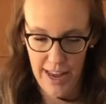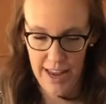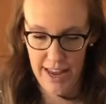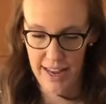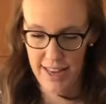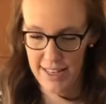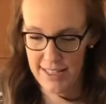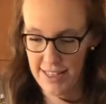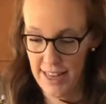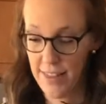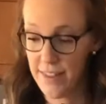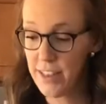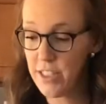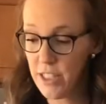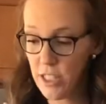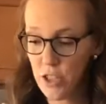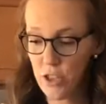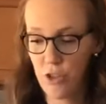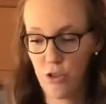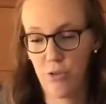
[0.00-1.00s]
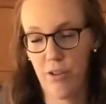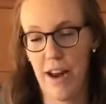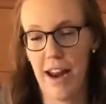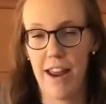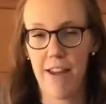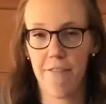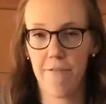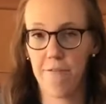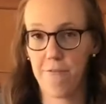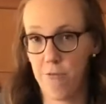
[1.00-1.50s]
is, and this is
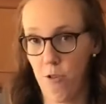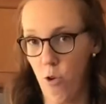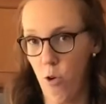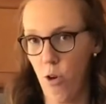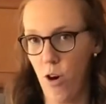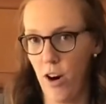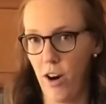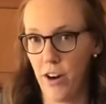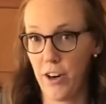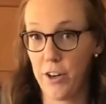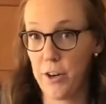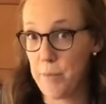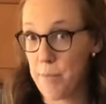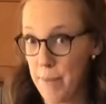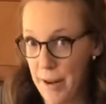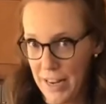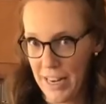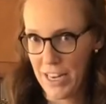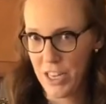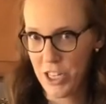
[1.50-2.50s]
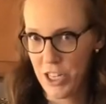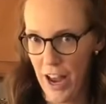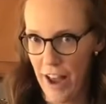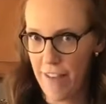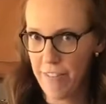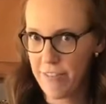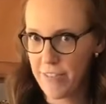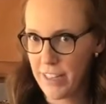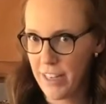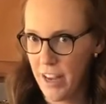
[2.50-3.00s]
great for your mini
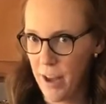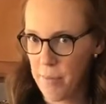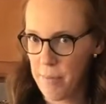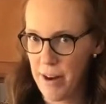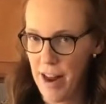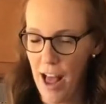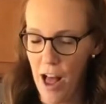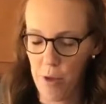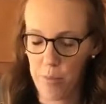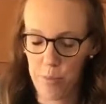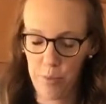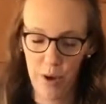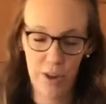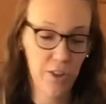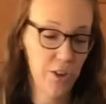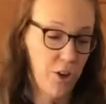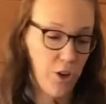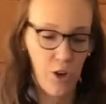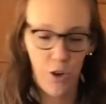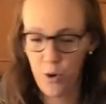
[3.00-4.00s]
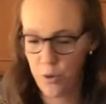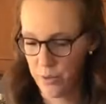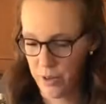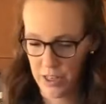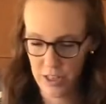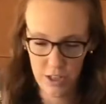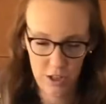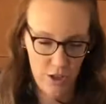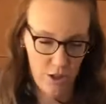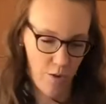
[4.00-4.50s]
chef to come and help with. You don't
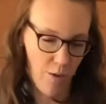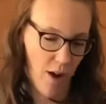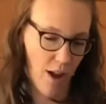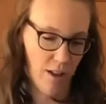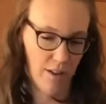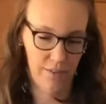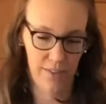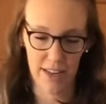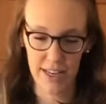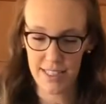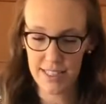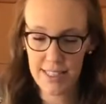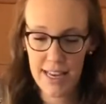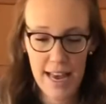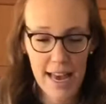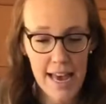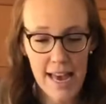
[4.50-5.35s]
need to do all of this.